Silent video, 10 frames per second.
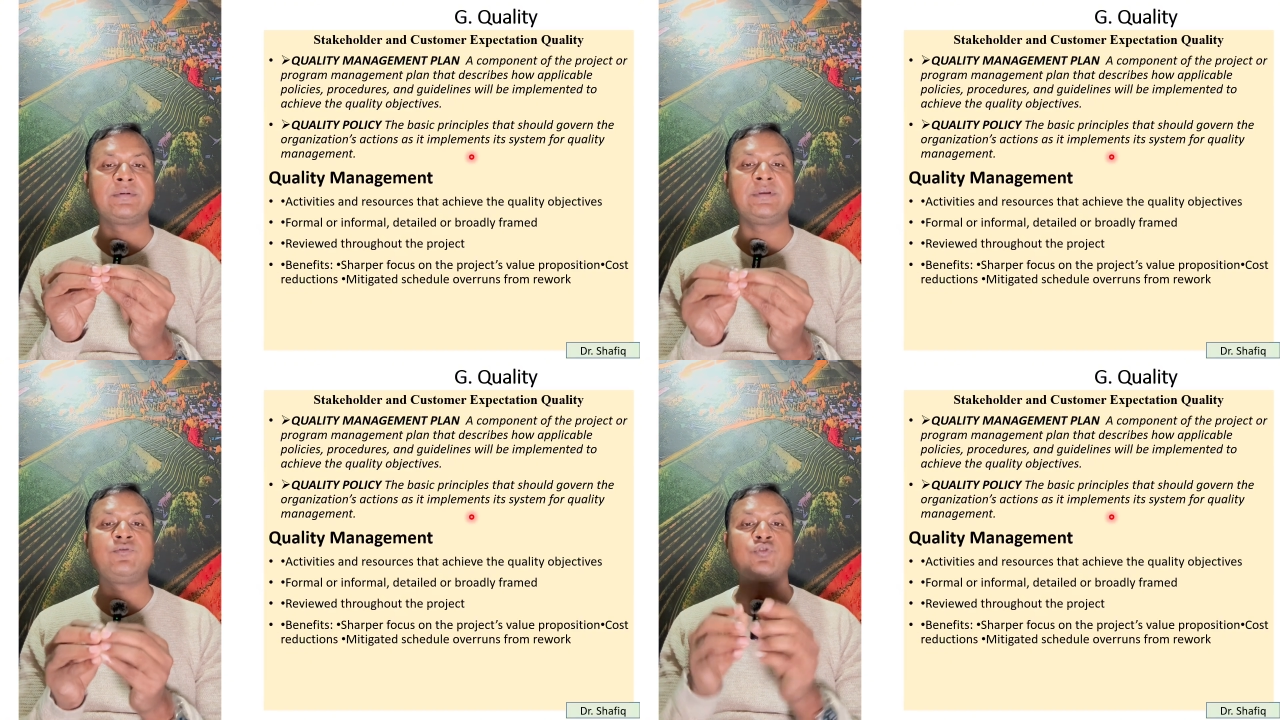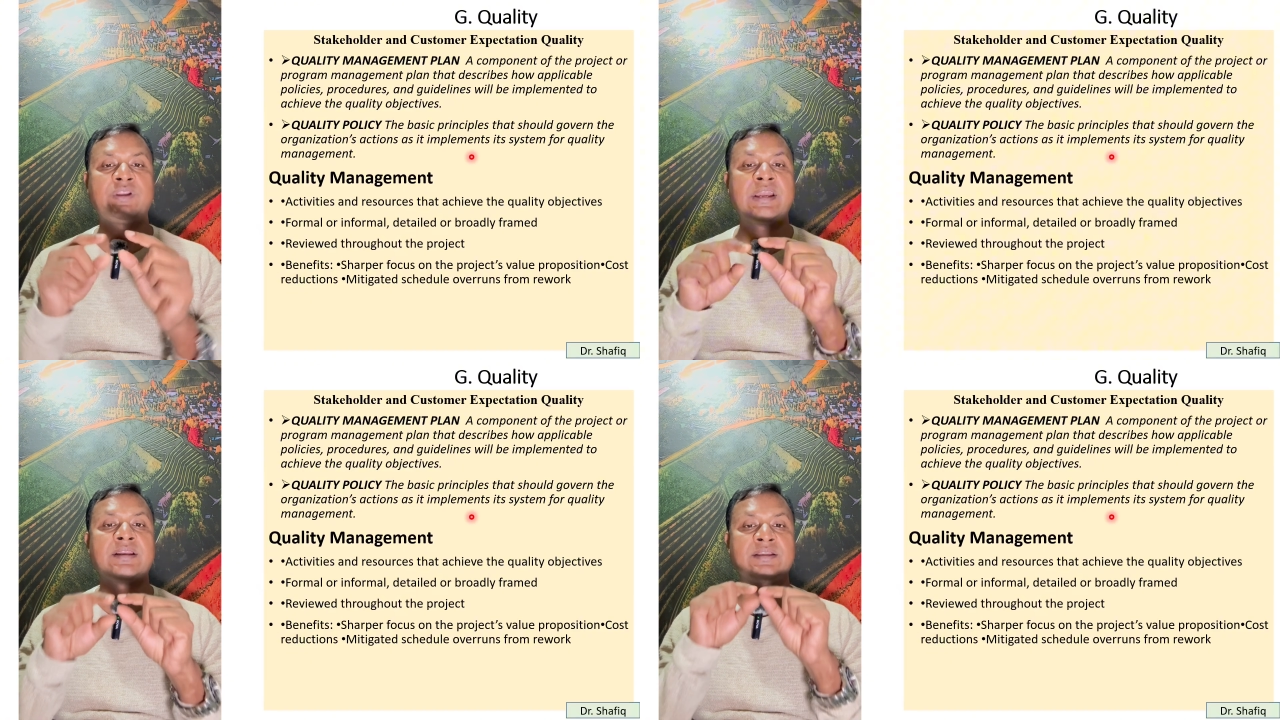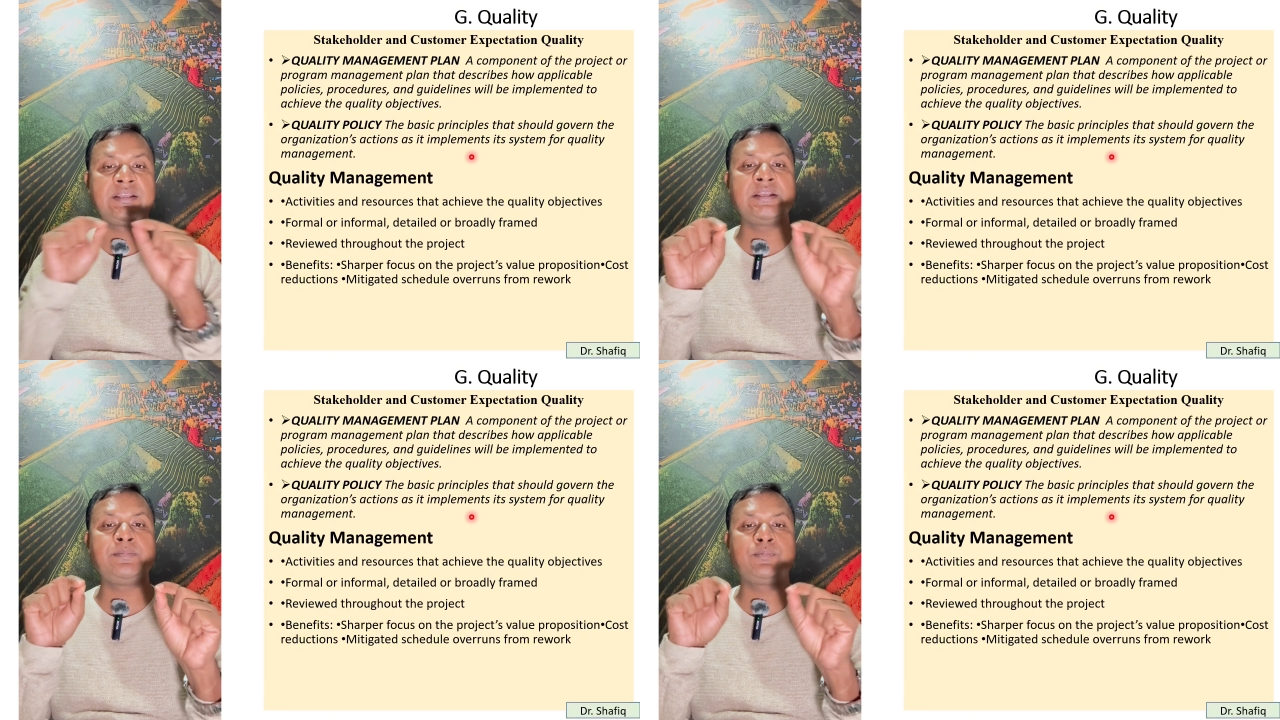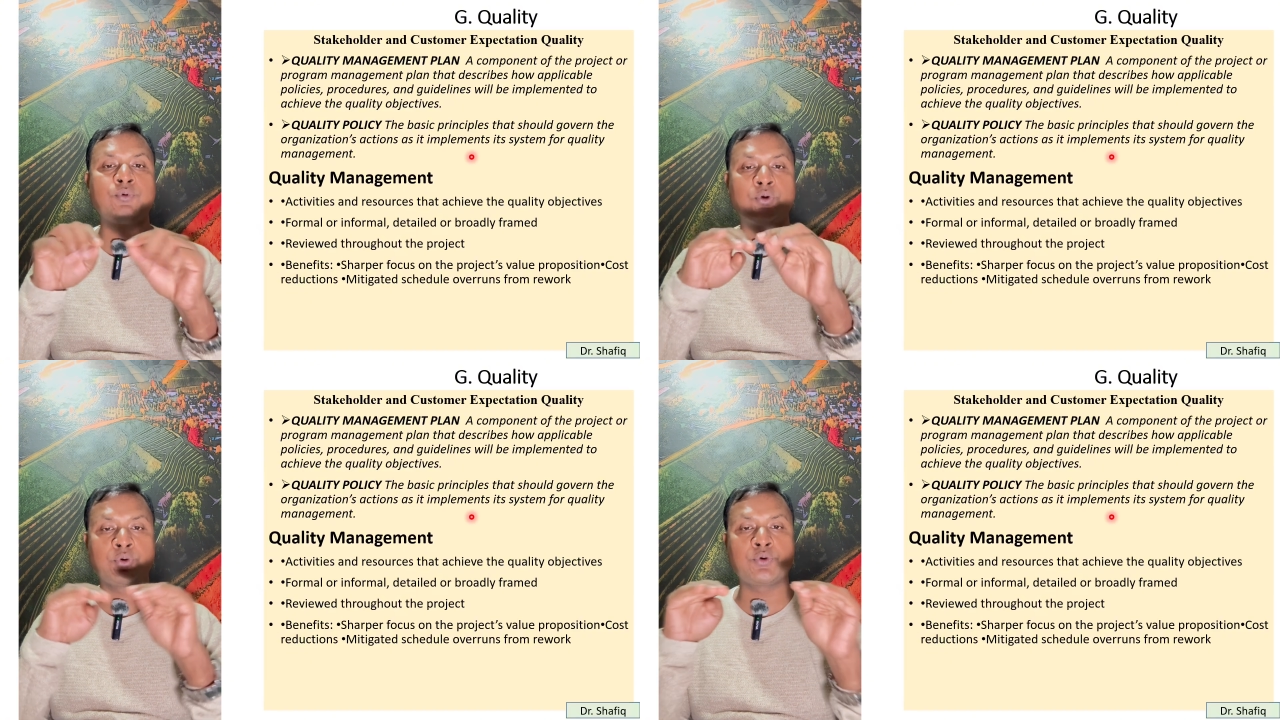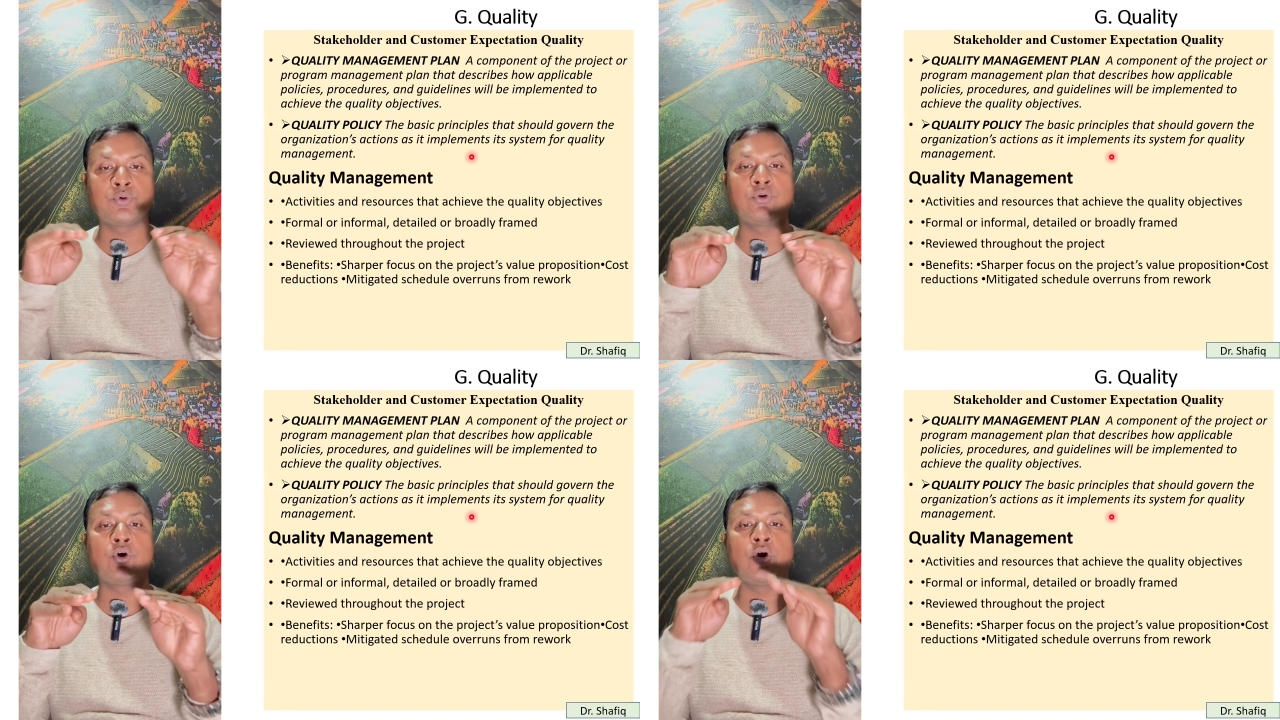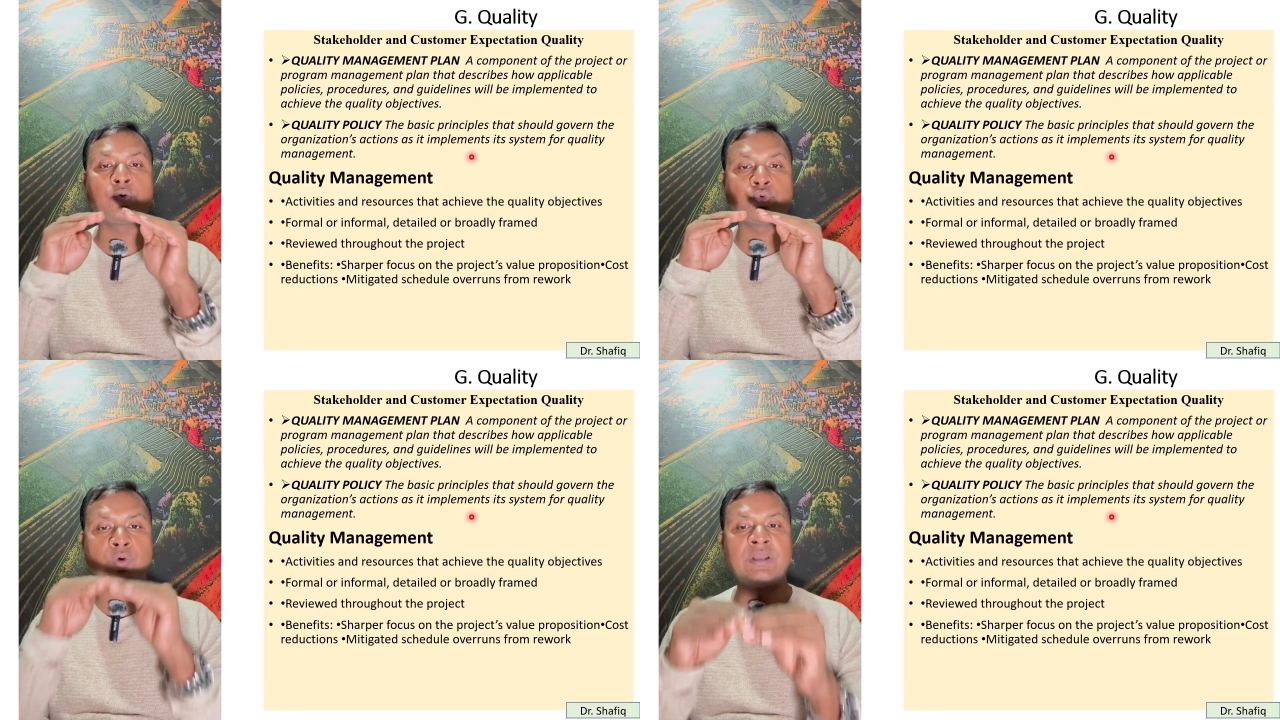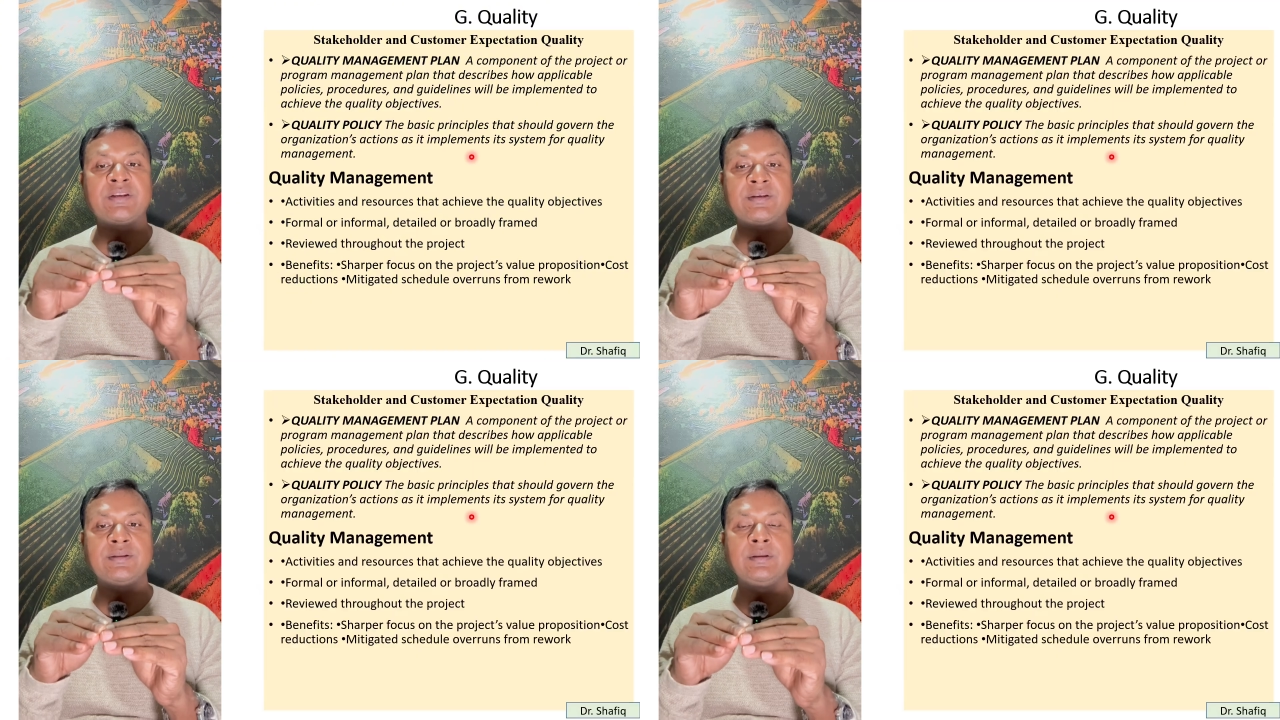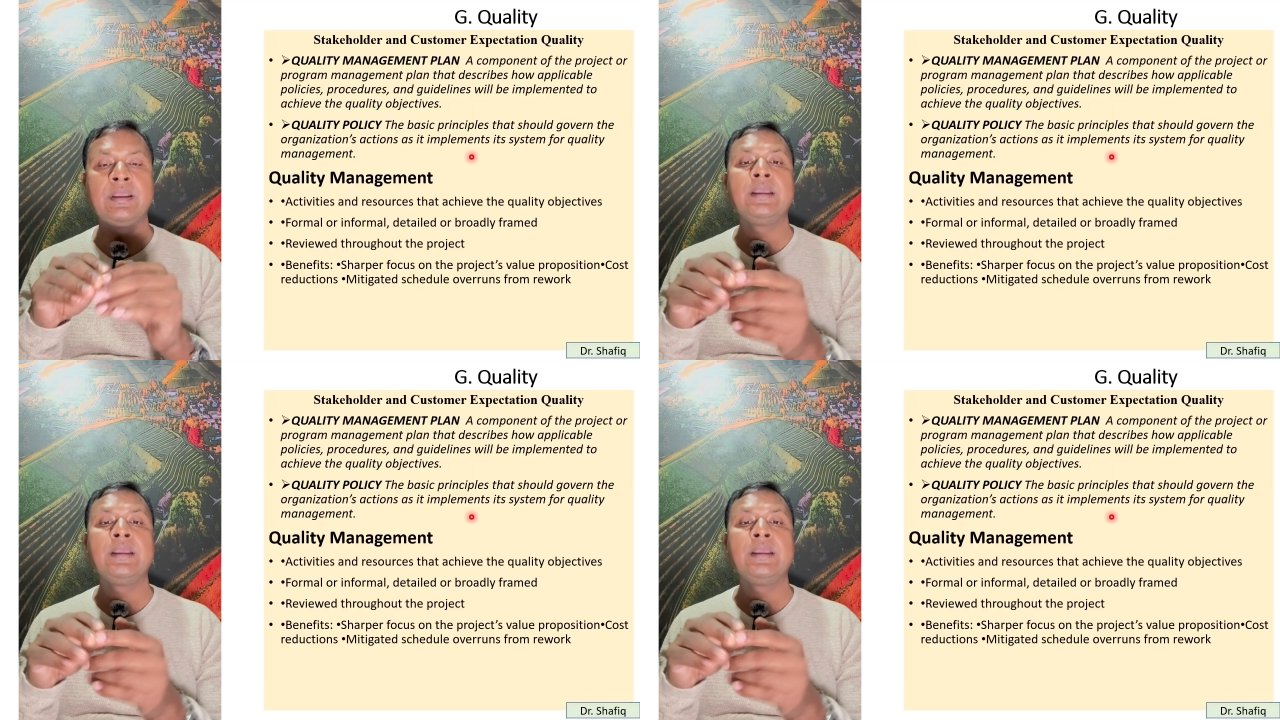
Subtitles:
If you can keep control on quality,